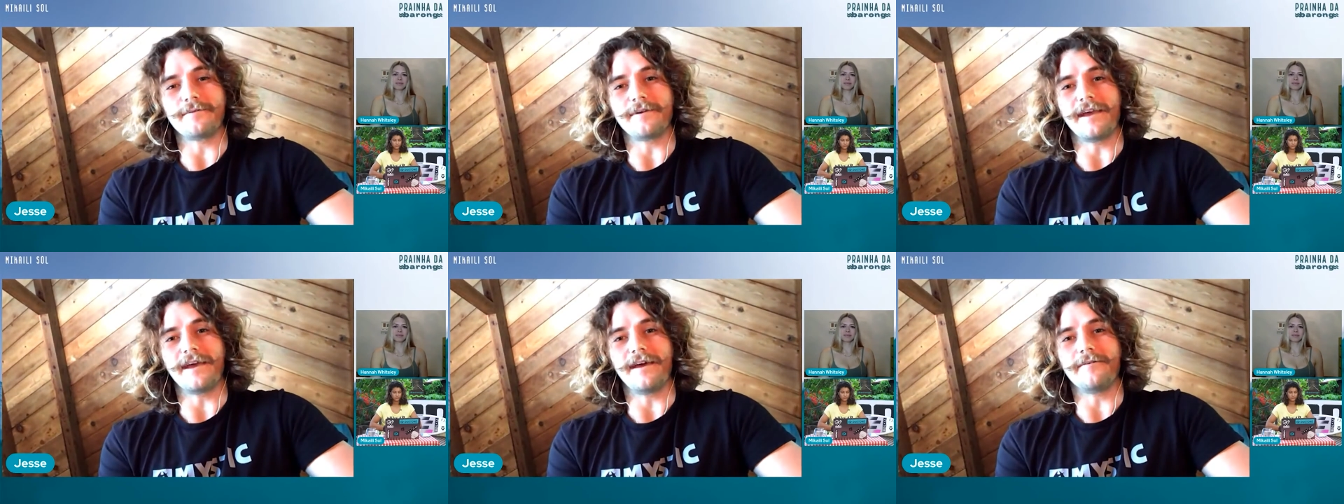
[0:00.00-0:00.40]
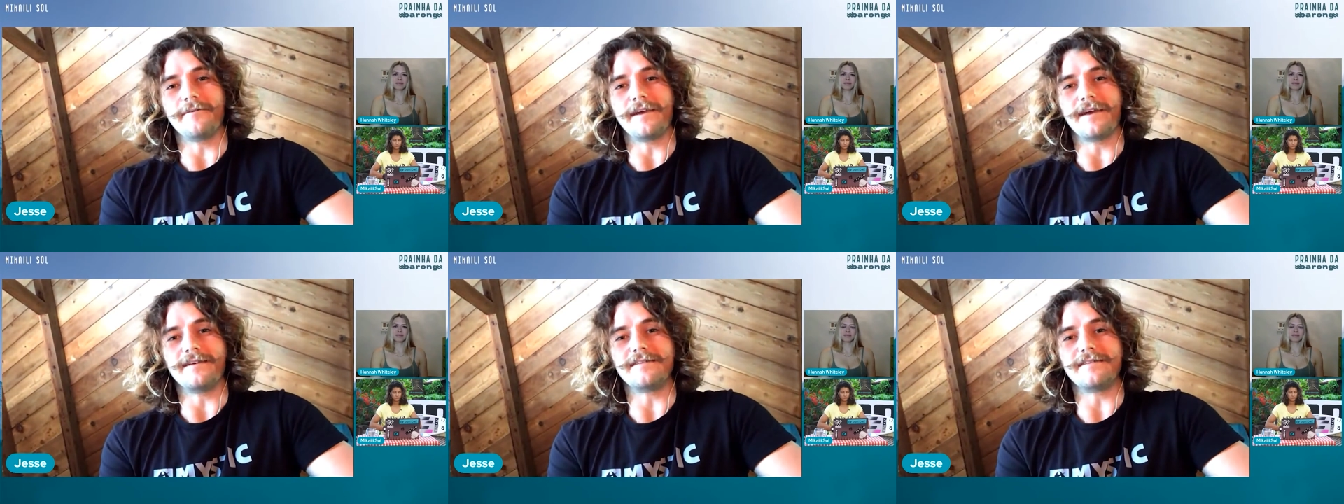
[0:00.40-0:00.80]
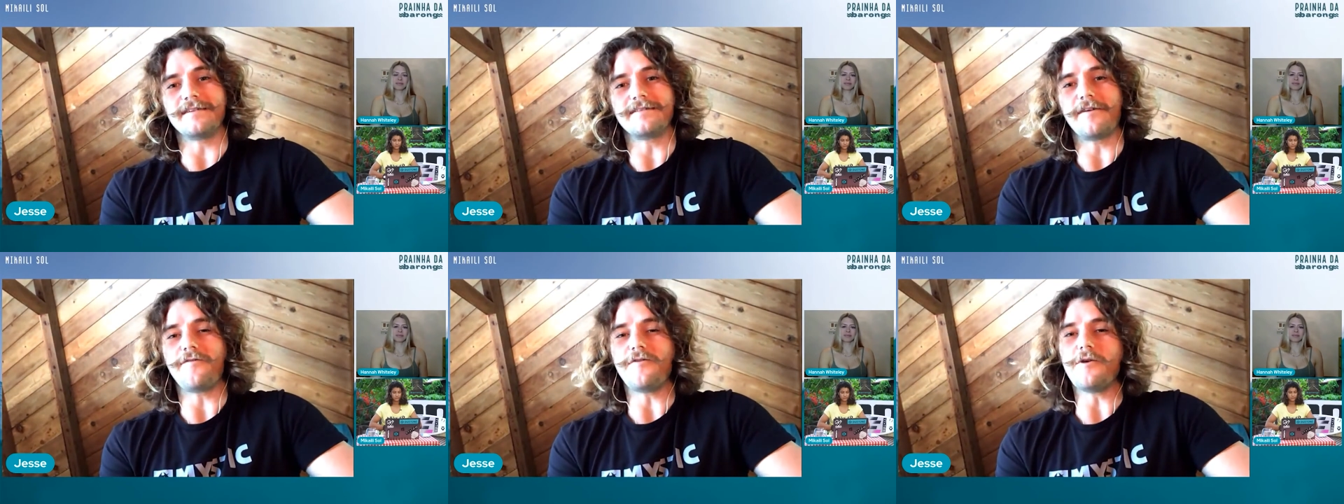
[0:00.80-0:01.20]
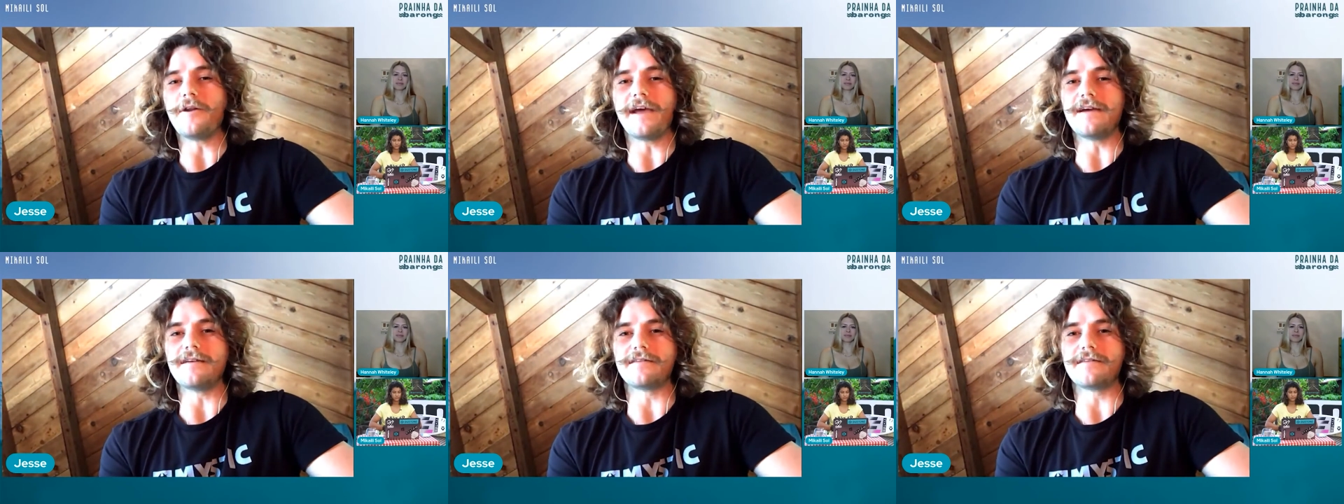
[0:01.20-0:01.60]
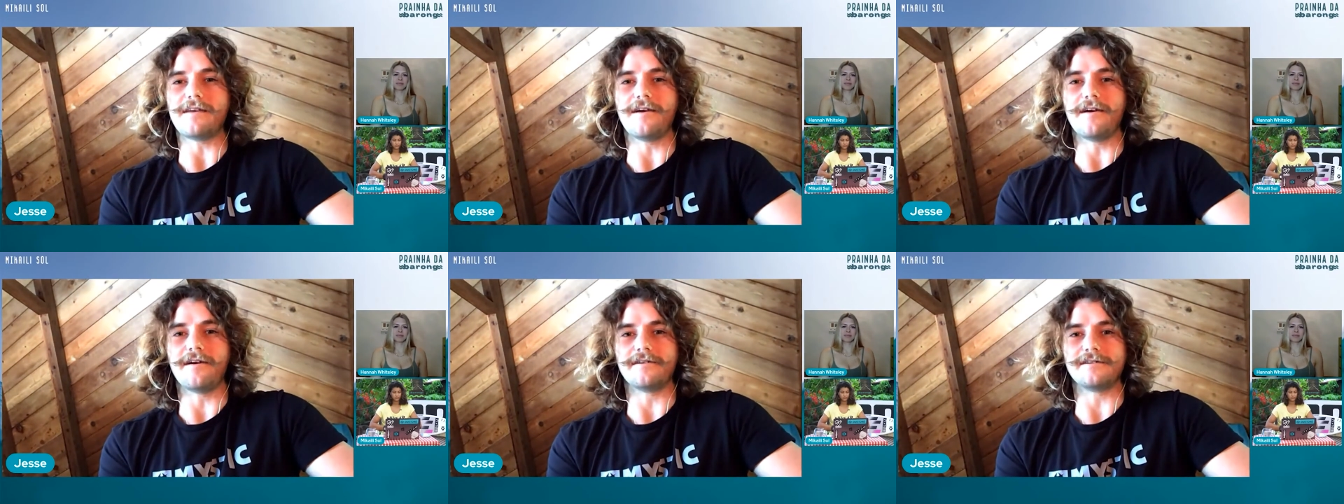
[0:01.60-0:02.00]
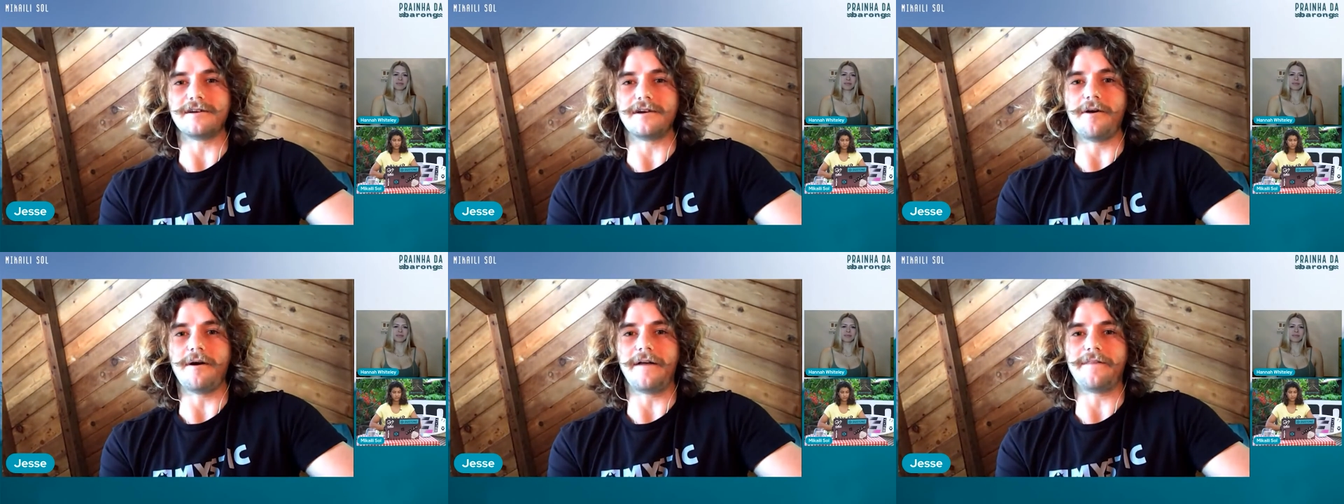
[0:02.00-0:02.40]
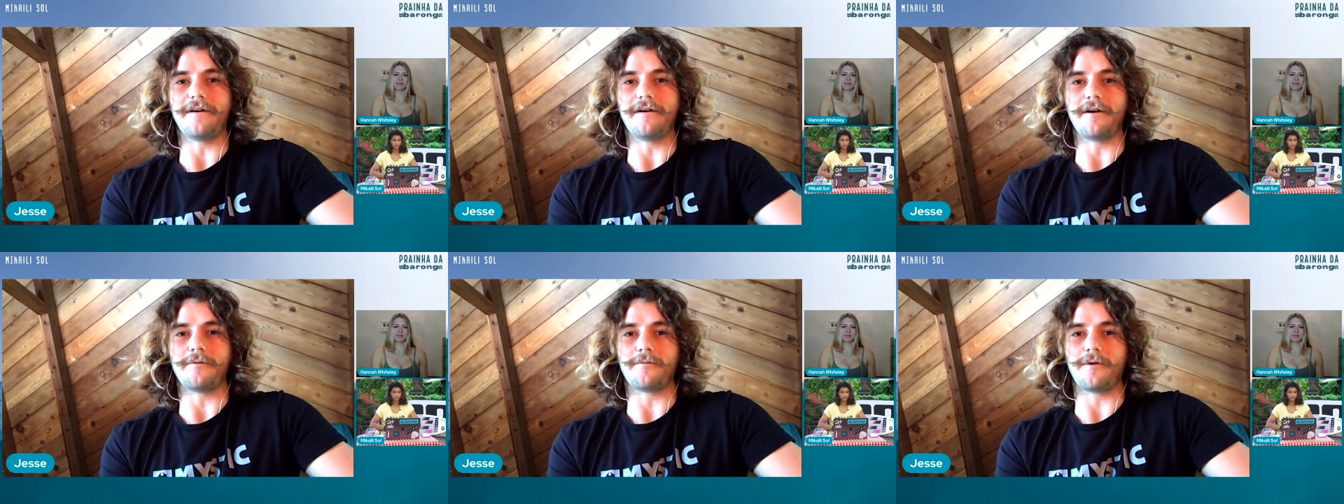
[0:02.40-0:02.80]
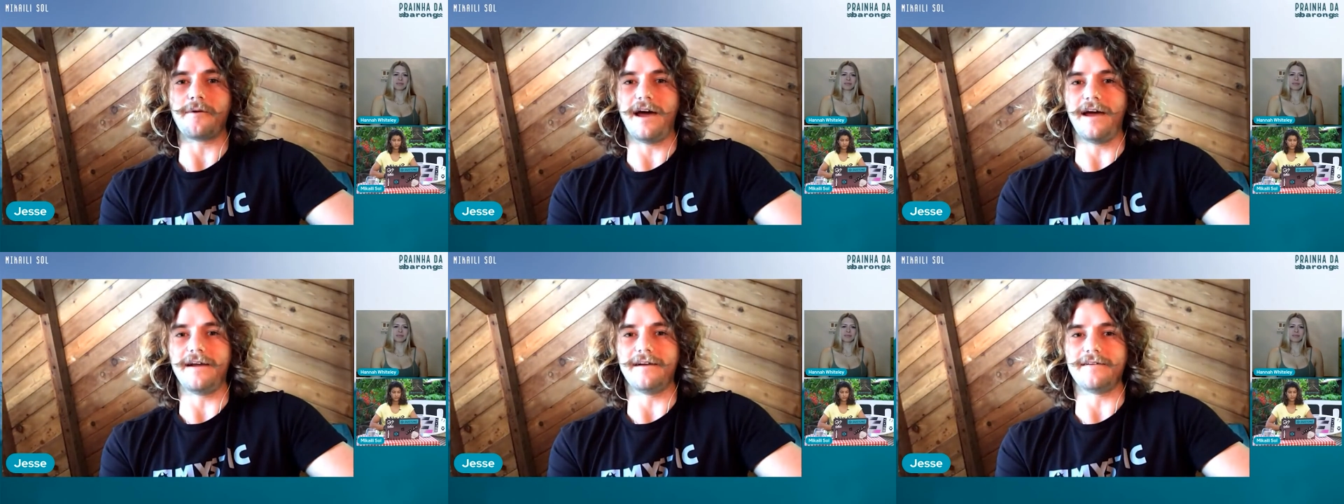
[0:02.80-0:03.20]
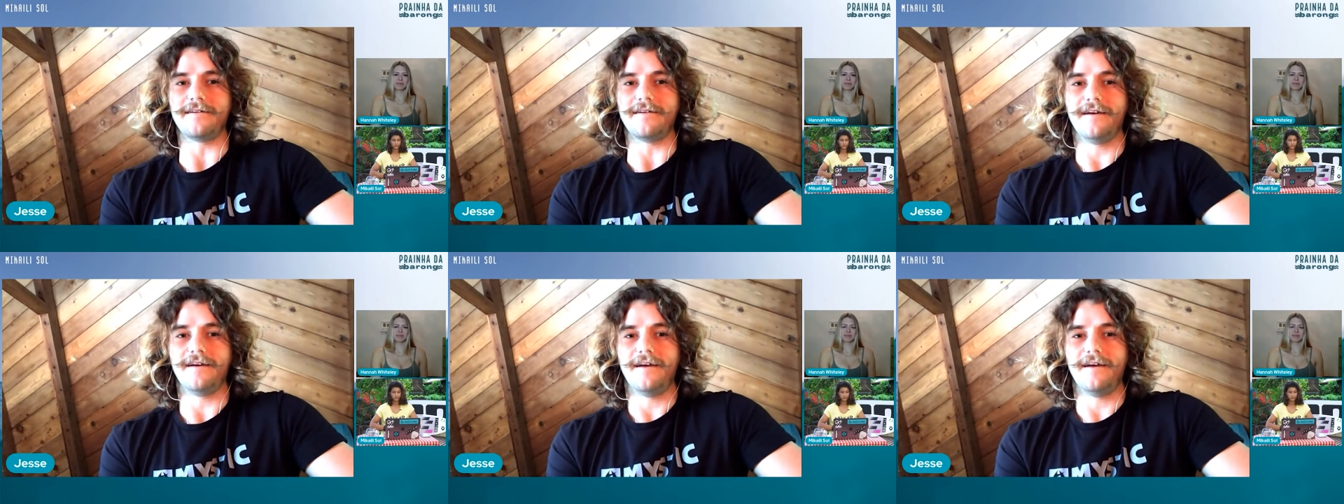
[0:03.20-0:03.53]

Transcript: we get we get just a few days a year to go out there and ride, and